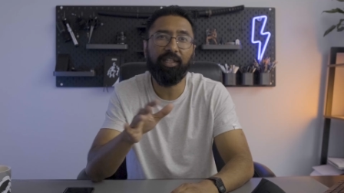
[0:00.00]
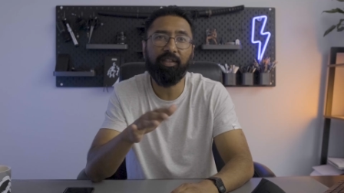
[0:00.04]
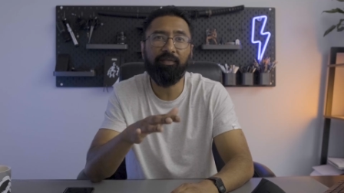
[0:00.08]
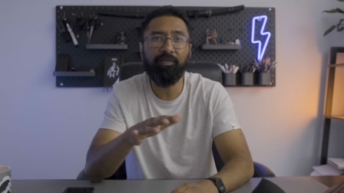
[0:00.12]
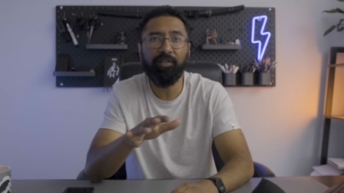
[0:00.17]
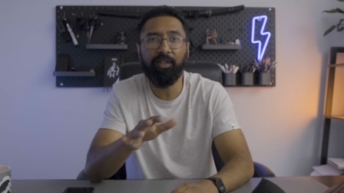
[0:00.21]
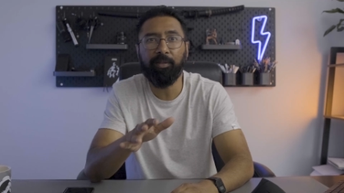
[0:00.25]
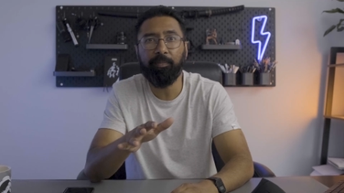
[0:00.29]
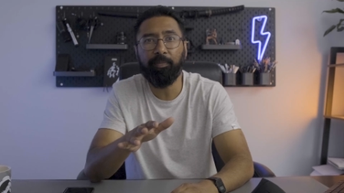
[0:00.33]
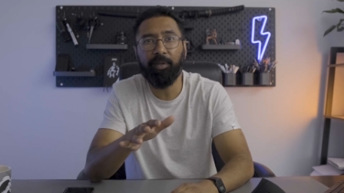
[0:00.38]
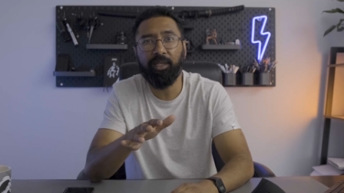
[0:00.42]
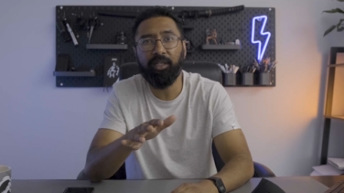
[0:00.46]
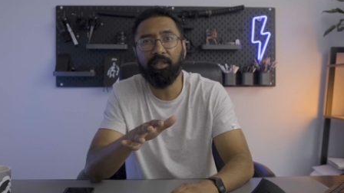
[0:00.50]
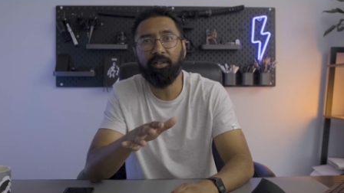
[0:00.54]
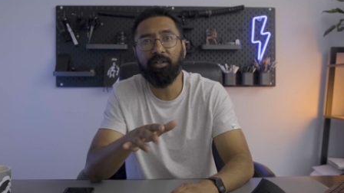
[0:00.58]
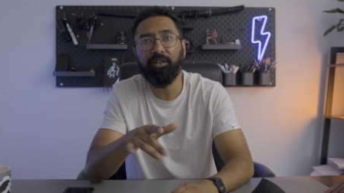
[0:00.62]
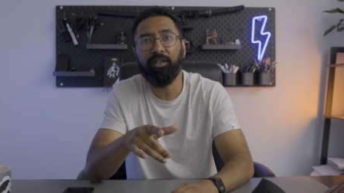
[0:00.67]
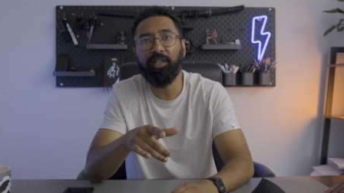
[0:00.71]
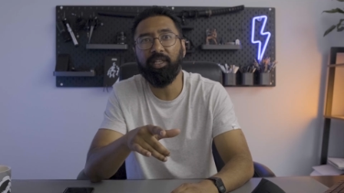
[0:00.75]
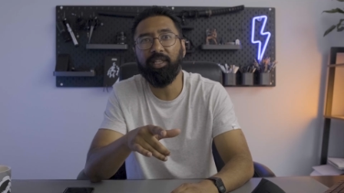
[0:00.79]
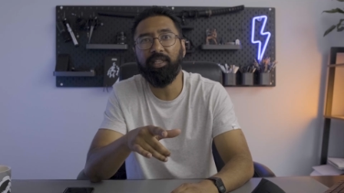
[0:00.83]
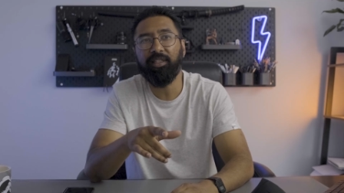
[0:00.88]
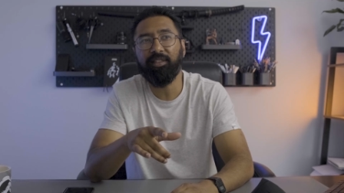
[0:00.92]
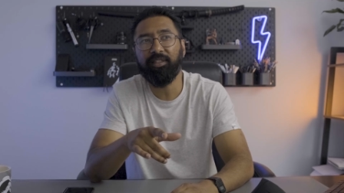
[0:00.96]
Infinite
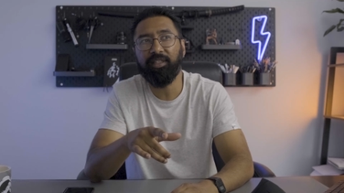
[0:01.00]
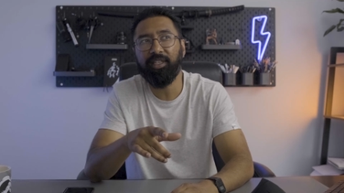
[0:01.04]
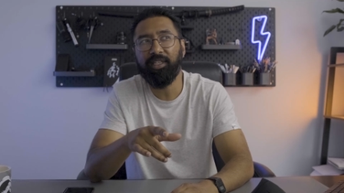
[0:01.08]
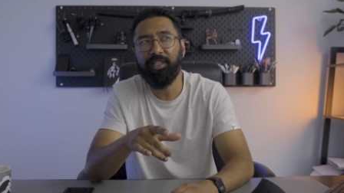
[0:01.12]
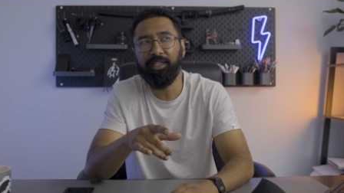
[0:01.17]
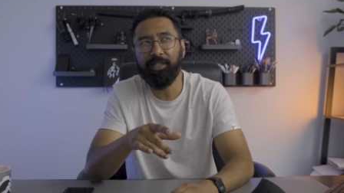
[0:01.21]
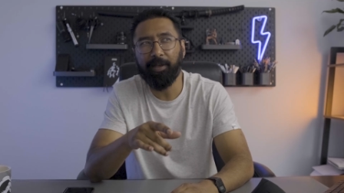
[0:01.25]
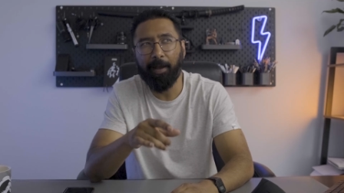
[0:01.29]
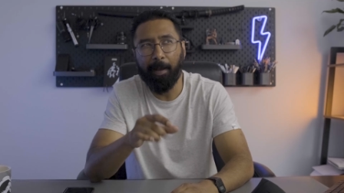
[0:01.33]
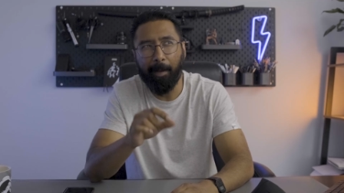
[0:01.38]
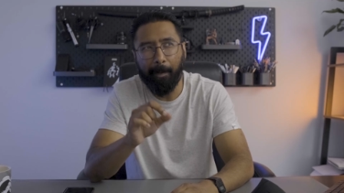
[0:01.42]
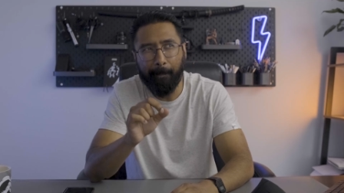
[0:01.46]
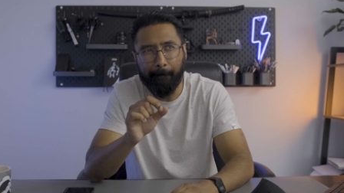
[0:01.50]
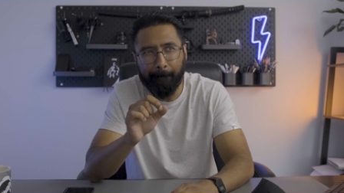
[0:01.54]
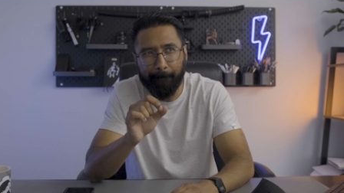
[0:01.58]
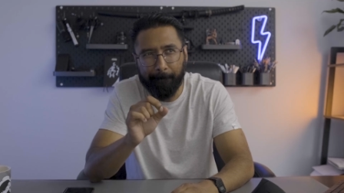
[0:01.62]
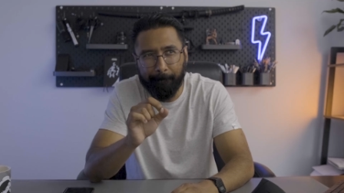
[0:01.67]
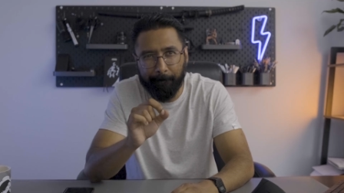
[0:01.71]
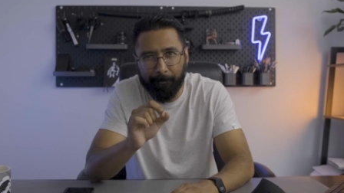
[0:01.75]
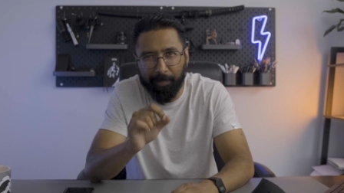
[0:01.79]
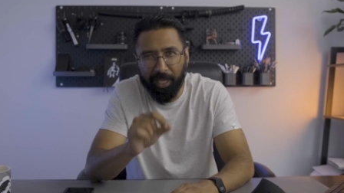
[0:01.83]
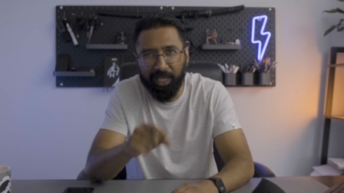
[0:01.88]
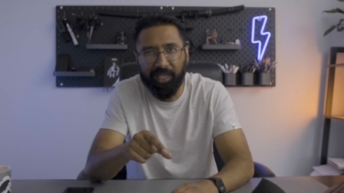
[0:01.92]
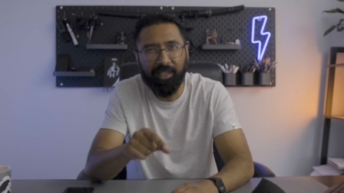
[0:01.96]
Painter is an
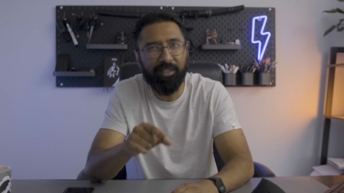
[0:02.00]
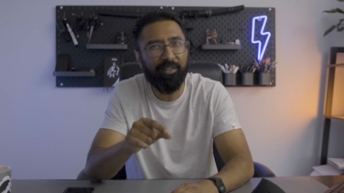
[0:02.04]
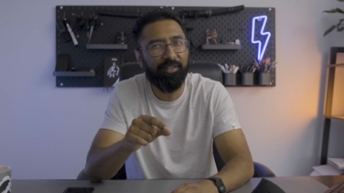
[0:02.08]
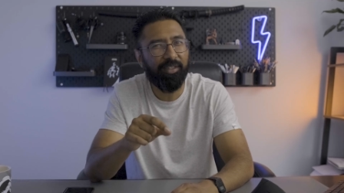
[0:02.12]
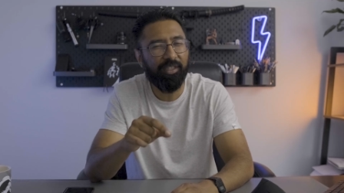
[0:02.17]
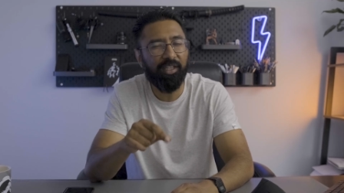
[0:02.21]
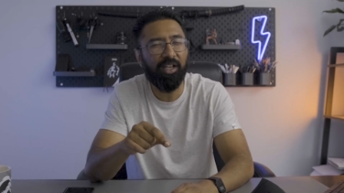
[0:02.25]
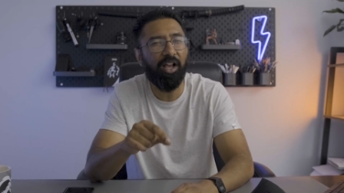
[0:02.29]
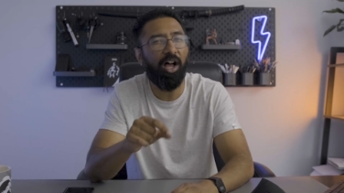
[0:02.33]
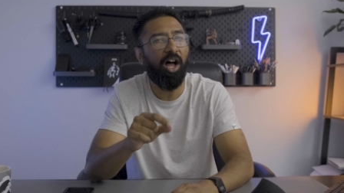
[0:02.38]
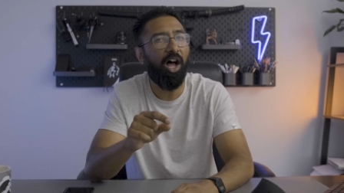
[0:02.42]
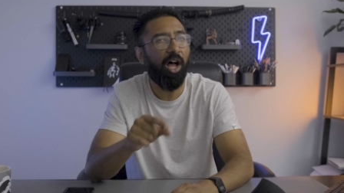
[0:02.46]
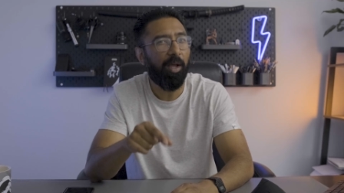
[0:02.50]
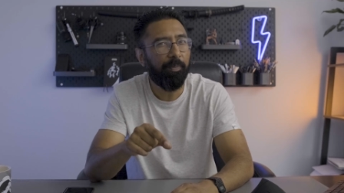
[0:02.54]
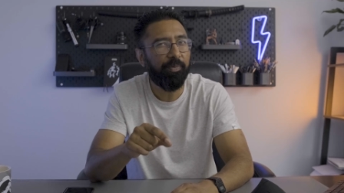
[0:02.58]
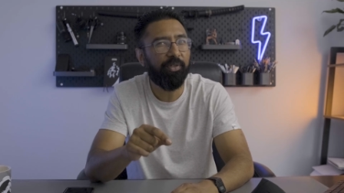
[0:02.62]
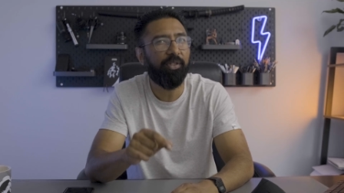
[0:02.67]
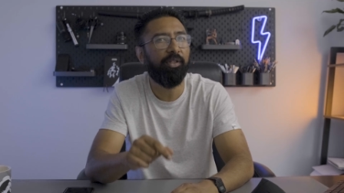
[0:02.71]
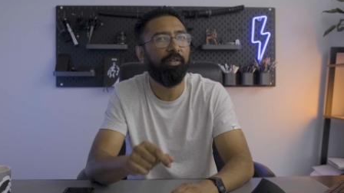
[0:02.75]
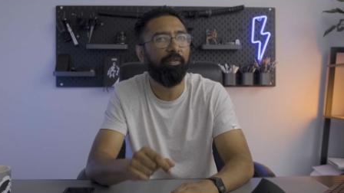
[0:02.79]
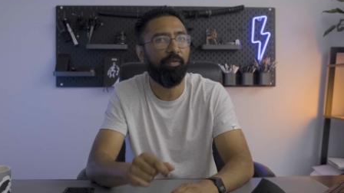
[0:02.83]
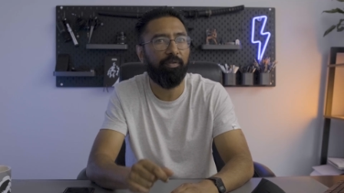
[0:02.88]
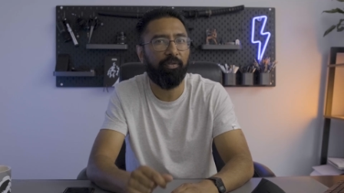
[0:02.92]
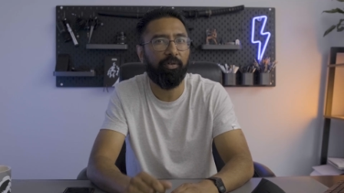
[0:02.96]
amazing
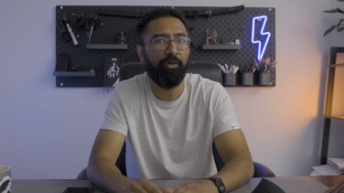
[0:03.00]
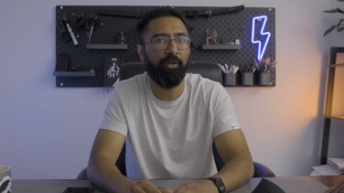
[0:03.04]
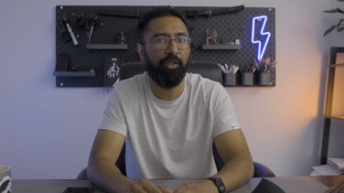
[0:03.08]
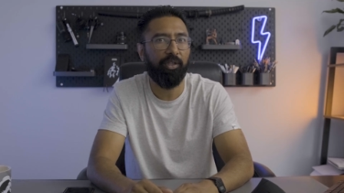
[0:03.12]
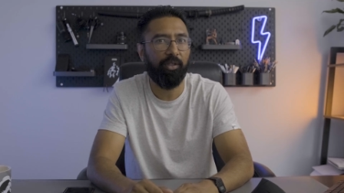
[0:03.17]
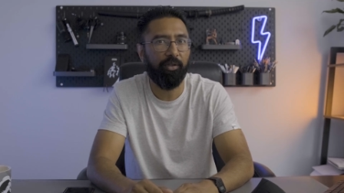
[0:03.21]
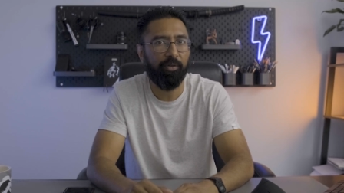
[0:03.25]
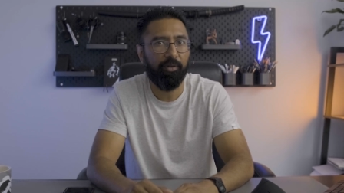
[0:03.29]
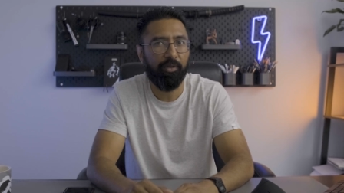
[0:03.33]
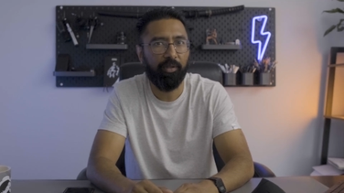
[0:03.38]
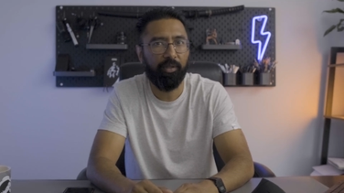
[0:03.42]
option for you.